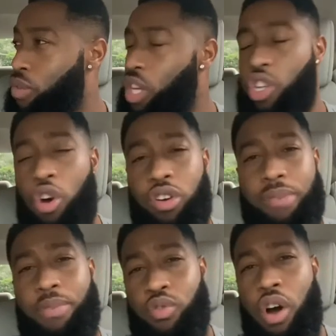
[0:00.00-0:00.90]
Don't
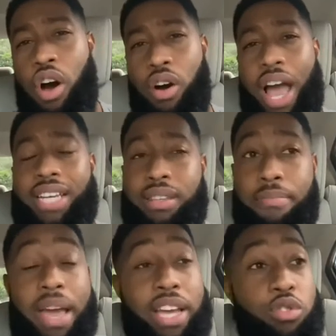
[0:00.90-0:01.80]
get me wrong. As a
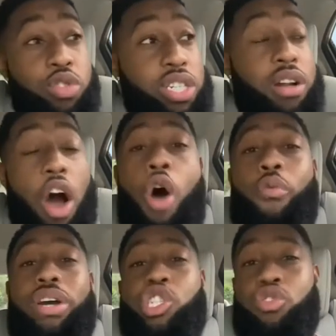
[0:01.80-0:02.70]
man, you should
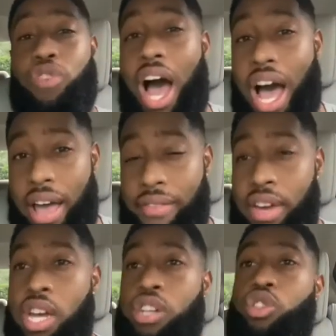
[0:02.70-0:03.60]
always strive
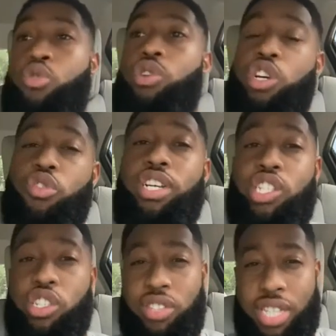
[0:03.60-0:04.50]
to
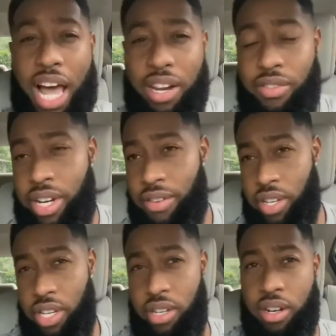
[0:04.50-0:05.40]
increase your salary
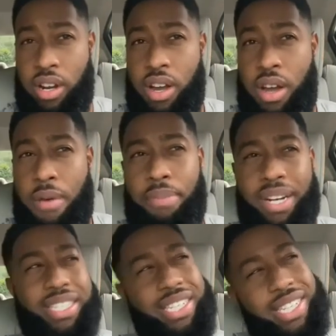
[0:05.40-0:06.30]
every year.
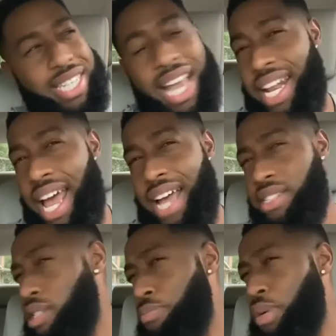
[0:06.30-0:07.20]
But to say that
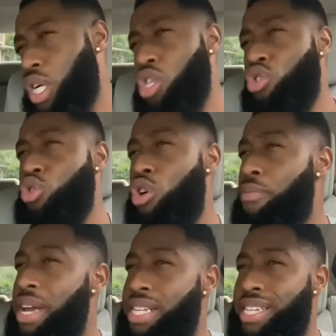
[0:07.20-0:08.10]
just because you
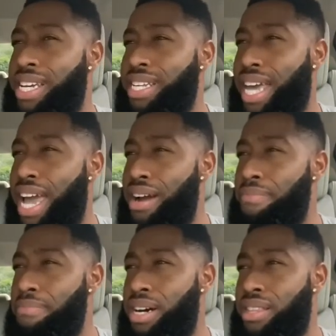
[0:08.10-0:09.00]
don't make 10K a
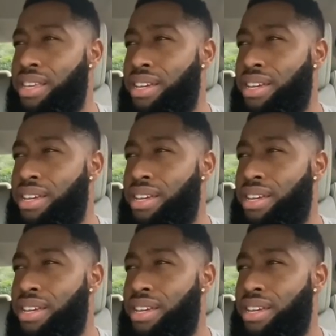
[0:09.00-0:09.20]
month